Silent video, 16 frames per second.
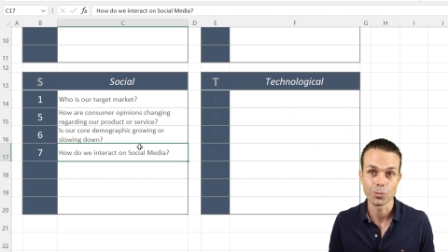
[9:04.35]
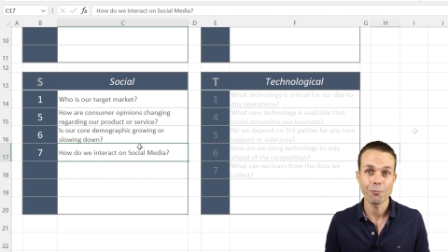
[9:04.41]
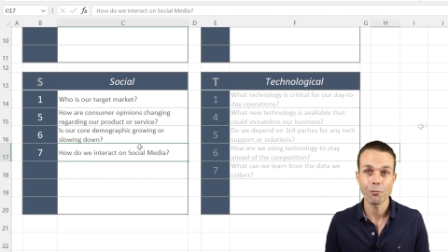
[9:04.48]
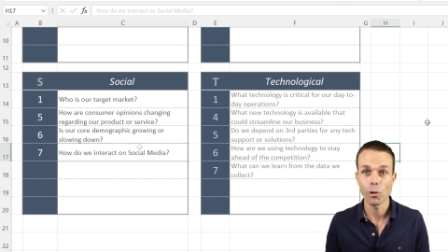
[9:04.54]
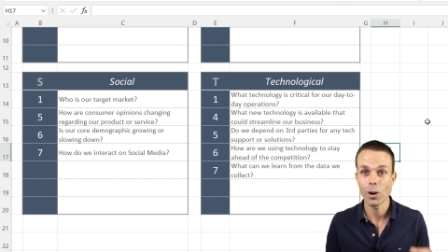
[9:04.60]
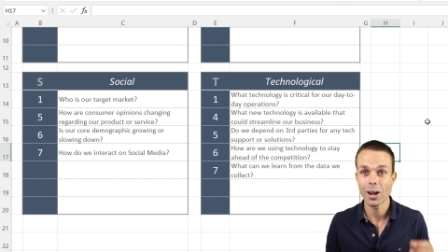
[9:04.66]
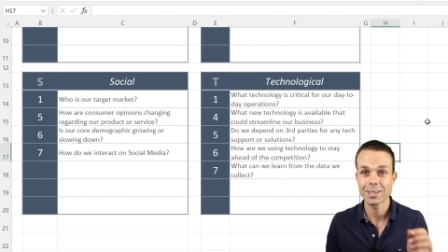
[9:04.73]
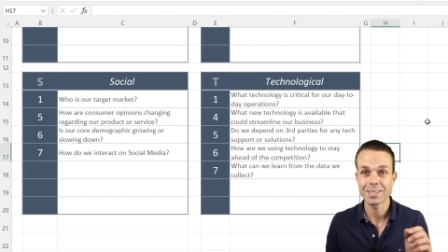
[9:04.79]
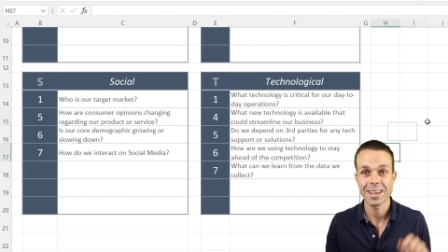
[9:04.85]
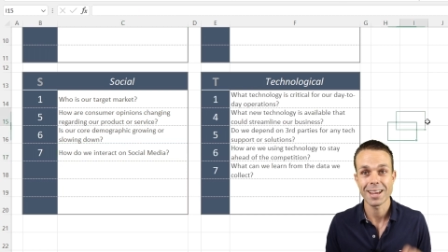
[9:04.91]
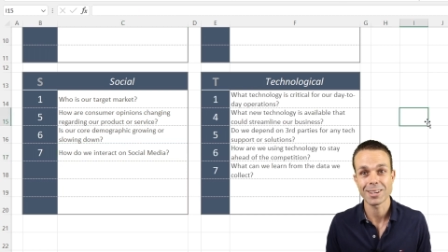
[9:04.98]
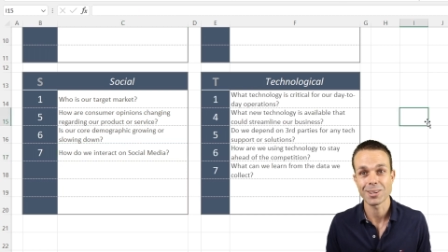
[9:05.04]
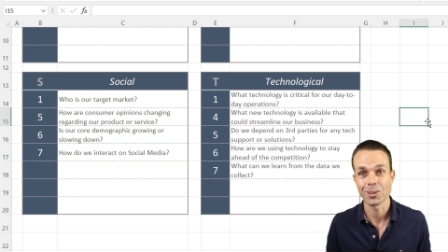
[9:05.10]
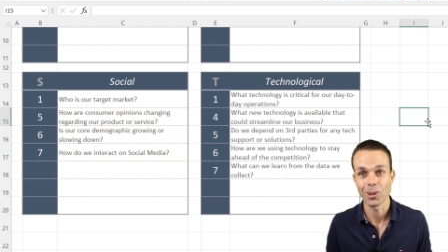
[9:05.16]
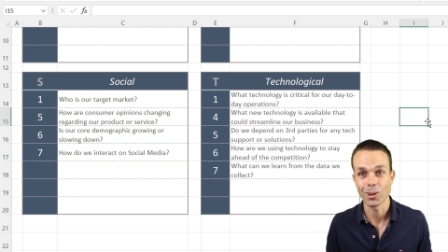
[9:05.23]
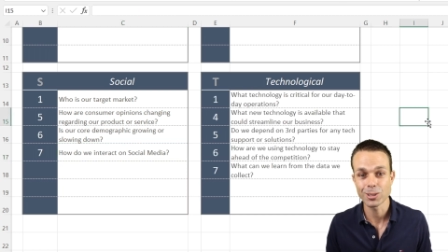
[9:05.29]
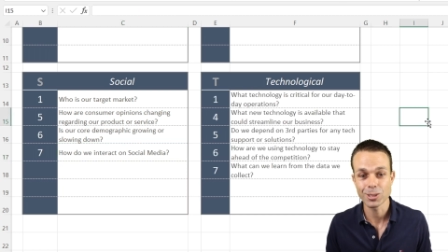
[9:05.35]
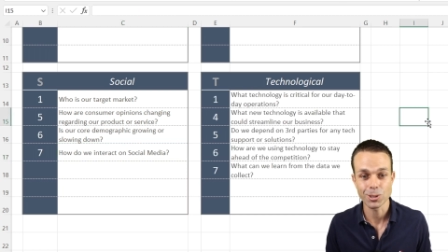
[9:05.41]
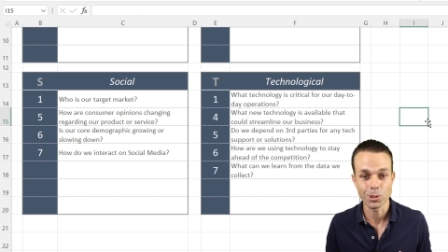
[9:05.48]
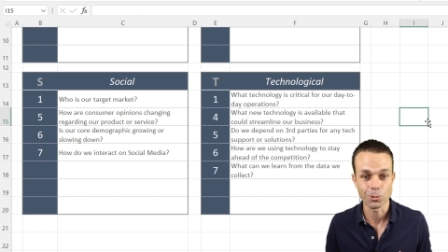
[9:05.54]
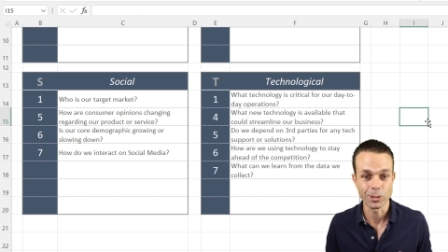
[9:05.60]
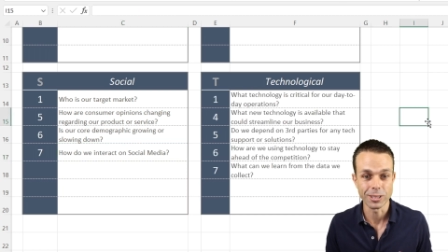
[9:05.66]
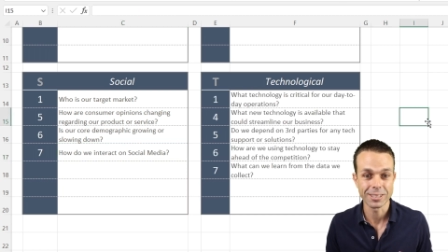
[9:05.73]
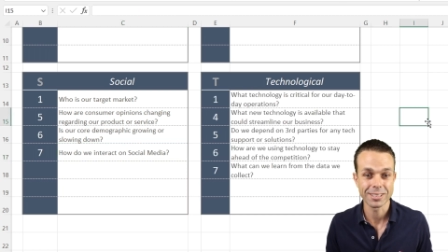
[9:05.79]
For our
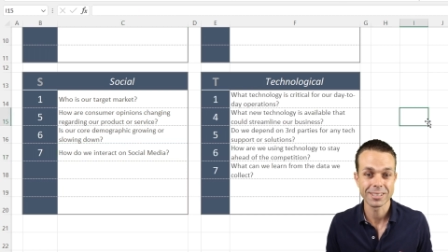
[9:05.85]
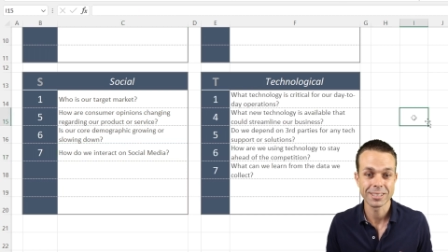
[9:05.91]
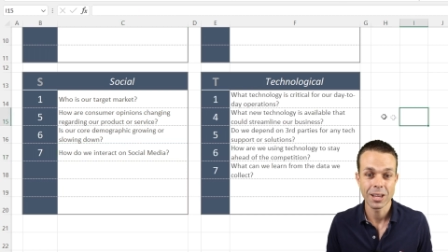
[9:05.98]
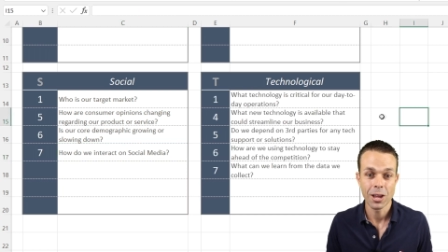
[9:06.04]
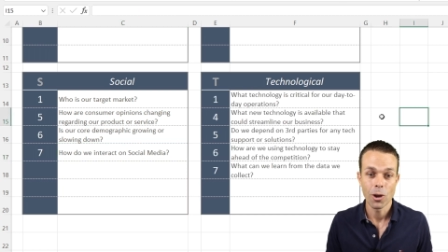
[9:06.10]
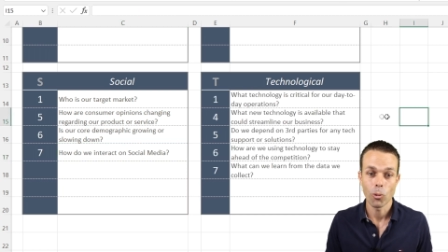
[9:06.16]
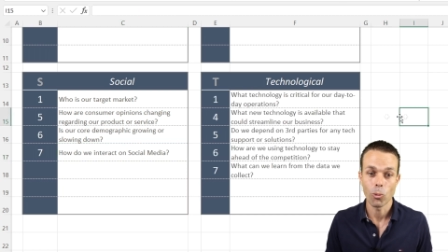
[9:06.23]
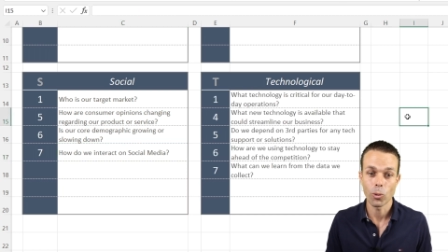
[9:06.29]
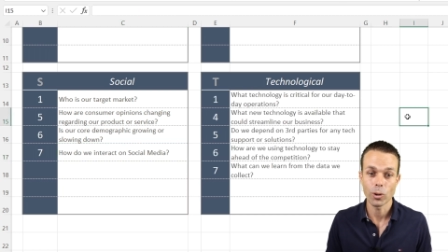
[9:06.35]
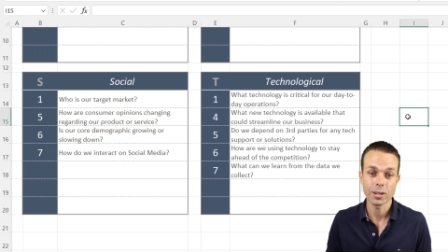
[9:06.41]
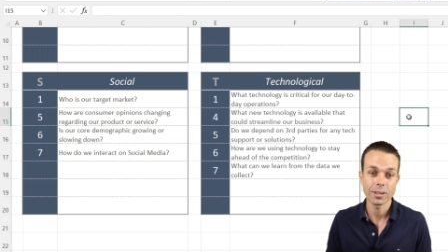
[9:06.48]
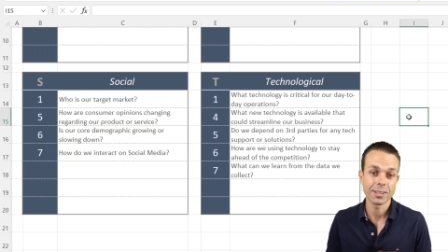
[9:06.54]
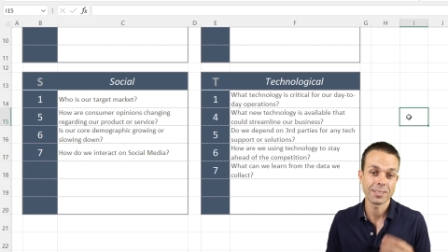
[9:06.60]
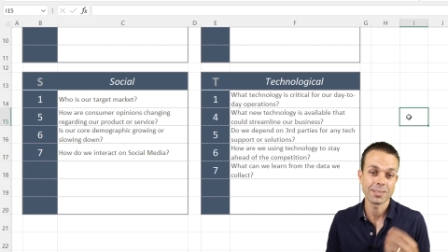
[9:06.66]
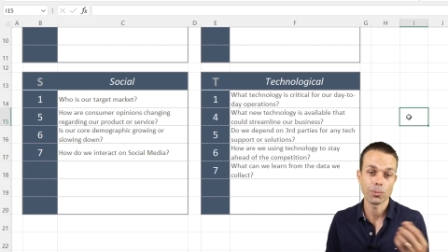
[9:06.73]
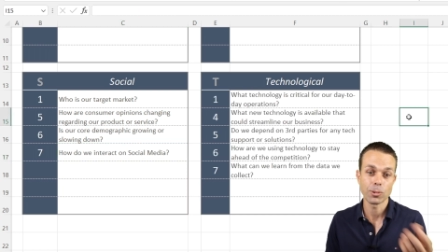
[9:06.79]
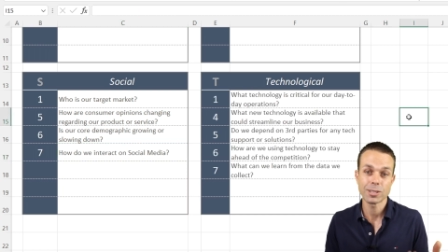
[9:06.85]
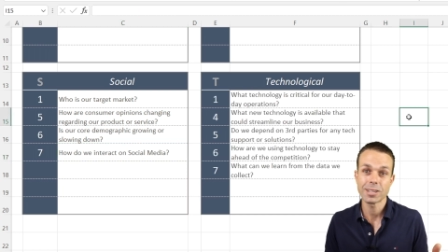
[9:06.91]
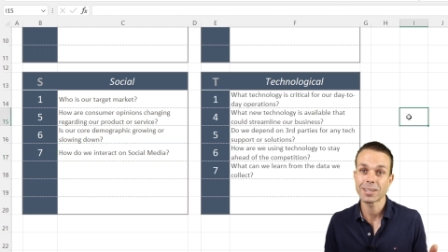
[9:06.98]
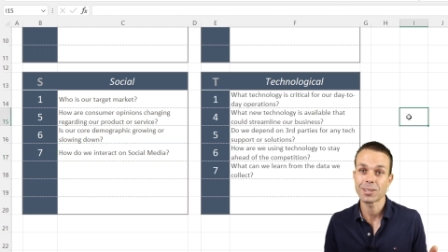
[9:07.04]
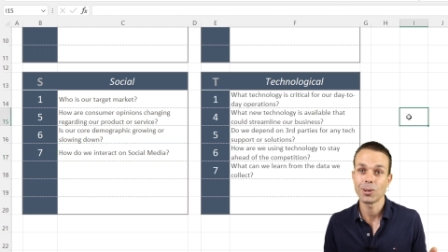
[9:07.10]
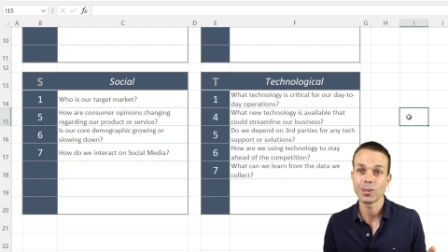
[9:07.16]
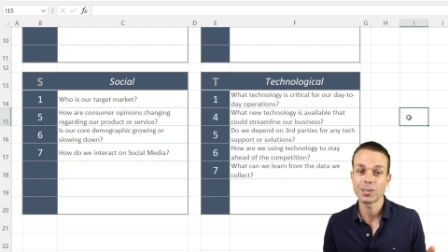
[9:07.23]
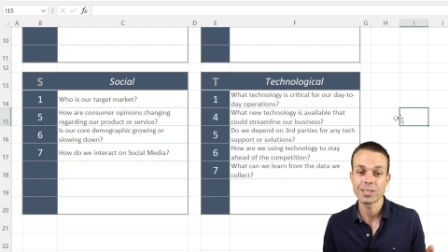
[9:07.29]
technological risks, what
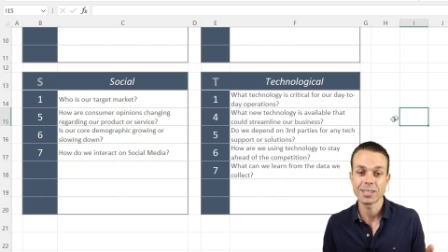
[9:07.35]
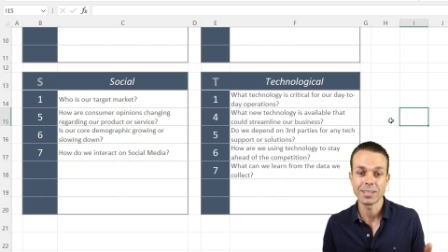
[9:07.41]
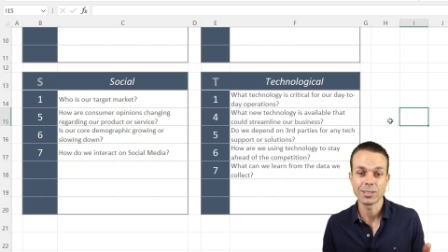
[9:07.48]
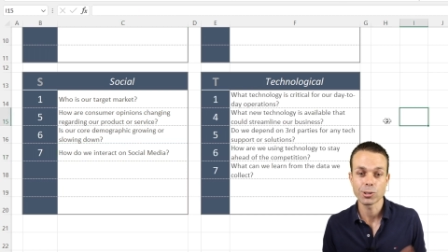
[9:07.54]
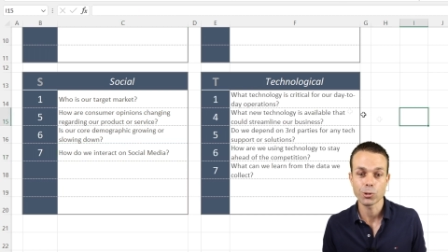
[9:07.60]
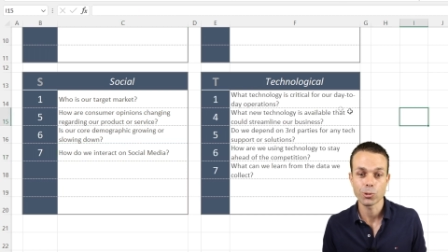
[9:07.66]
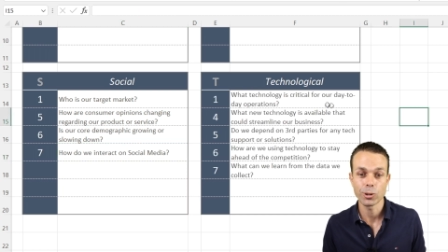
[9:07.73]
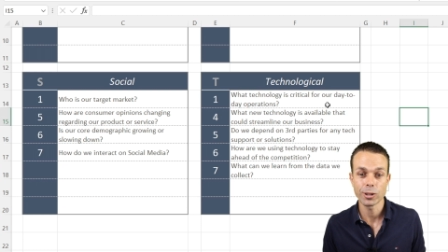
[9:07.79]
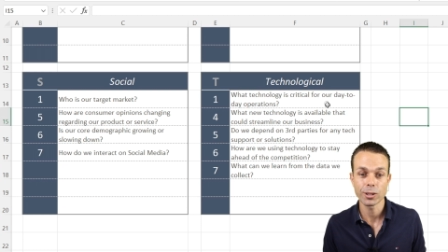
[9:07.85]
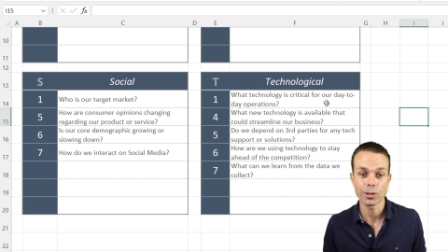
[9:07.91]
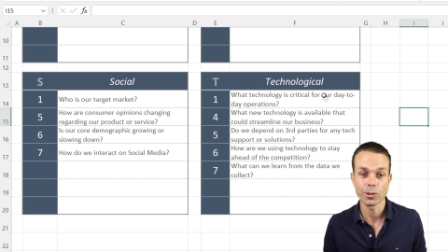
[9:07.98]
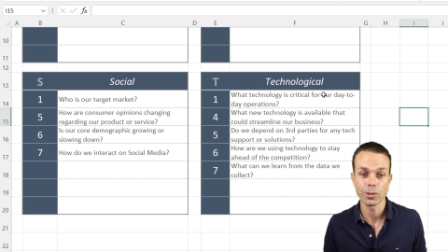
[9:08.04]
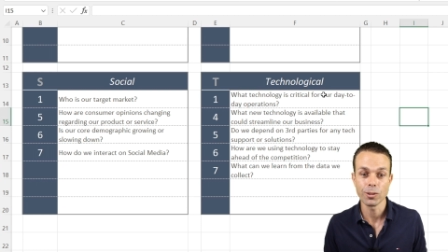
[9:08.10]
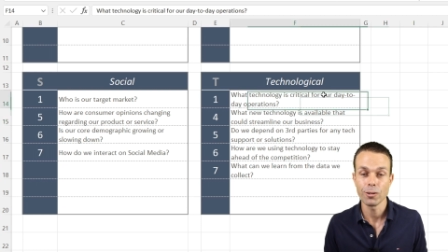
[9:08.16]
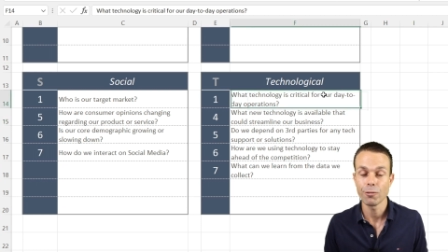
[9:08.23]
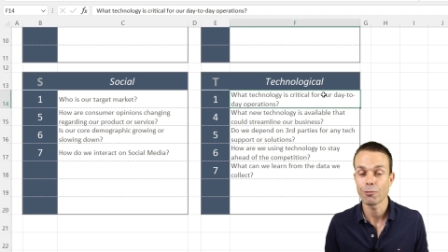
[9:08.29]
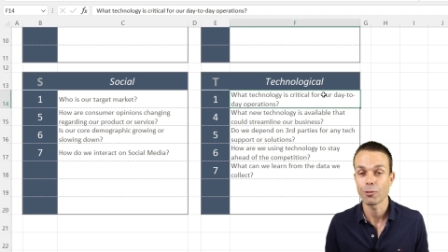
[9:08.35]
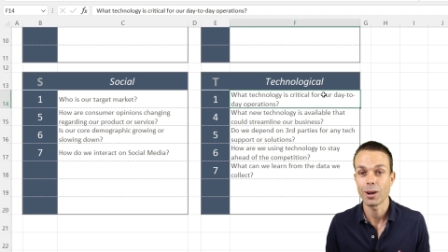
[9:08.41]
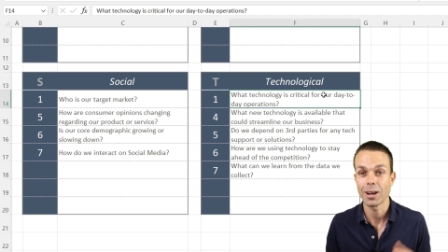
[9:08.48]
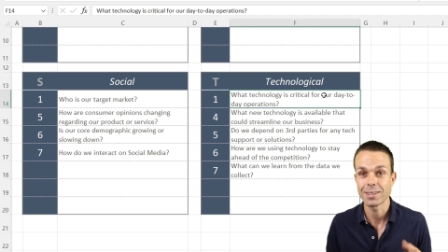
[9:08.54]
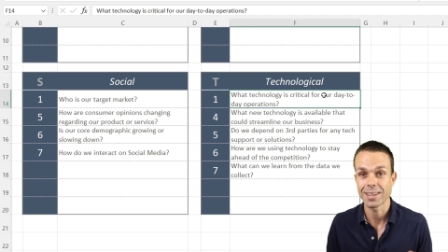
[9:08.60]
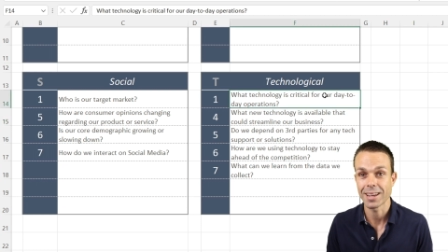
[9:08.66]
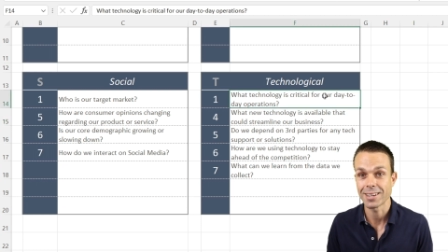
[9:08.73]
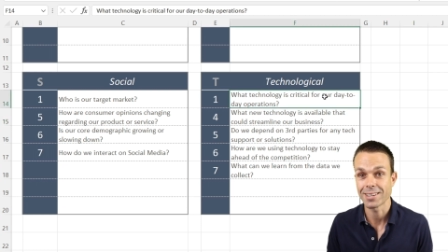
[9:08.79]
technology is critical for
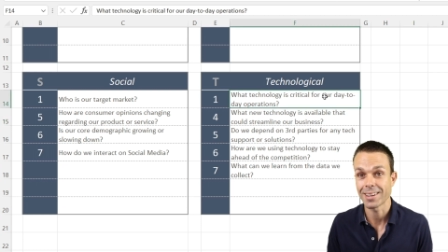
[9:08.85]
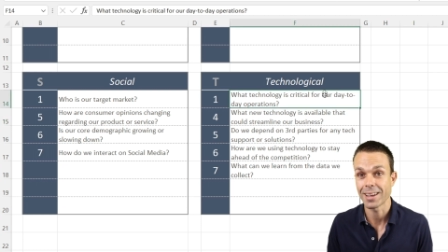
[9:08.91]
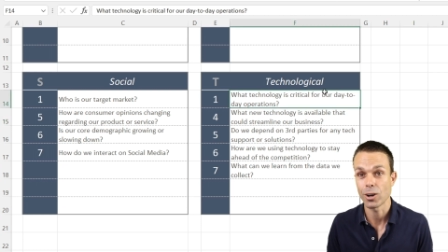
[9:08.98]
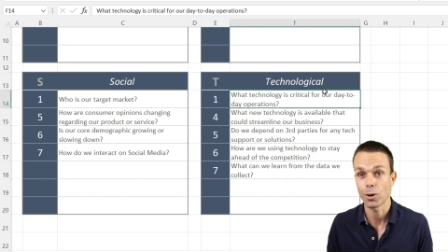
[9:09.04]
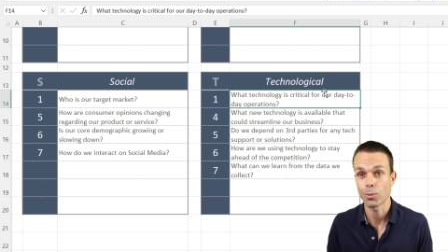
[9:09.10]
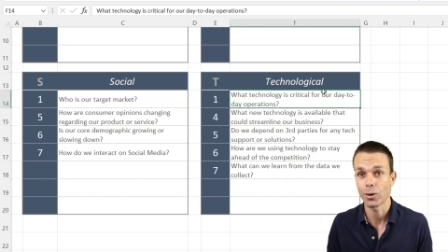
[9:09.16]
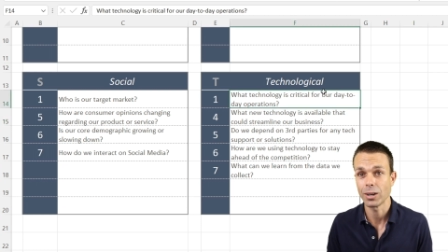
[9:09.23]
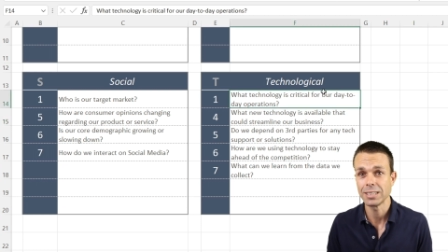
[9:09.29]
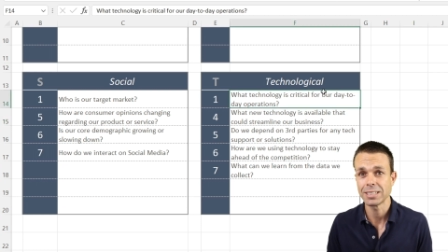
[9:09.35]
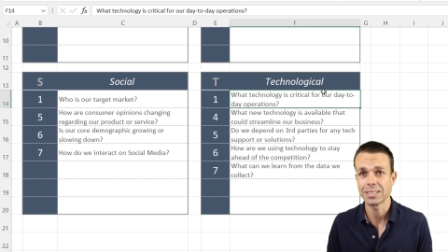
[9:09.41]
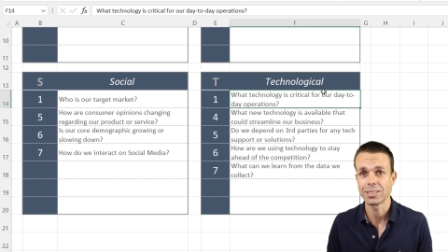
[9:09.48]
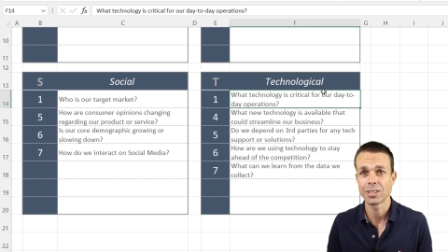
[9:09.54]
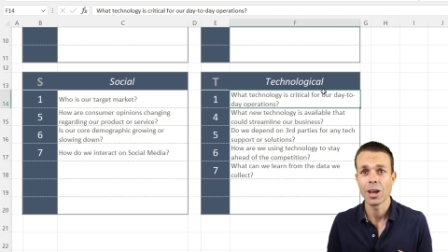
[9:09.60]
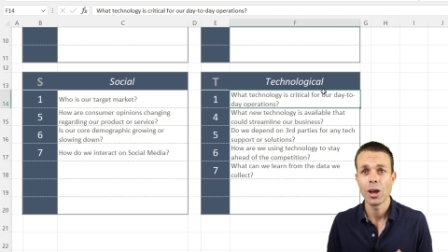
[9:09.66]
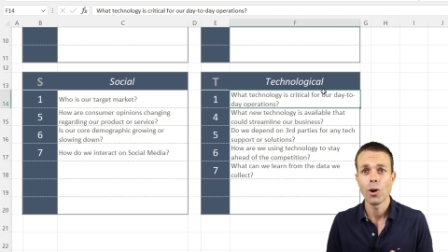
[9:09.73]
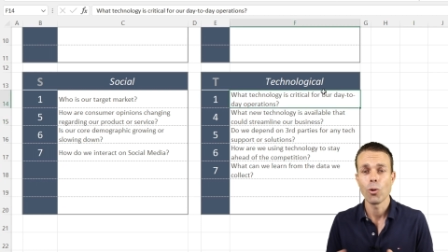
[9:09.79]
our day to day operations?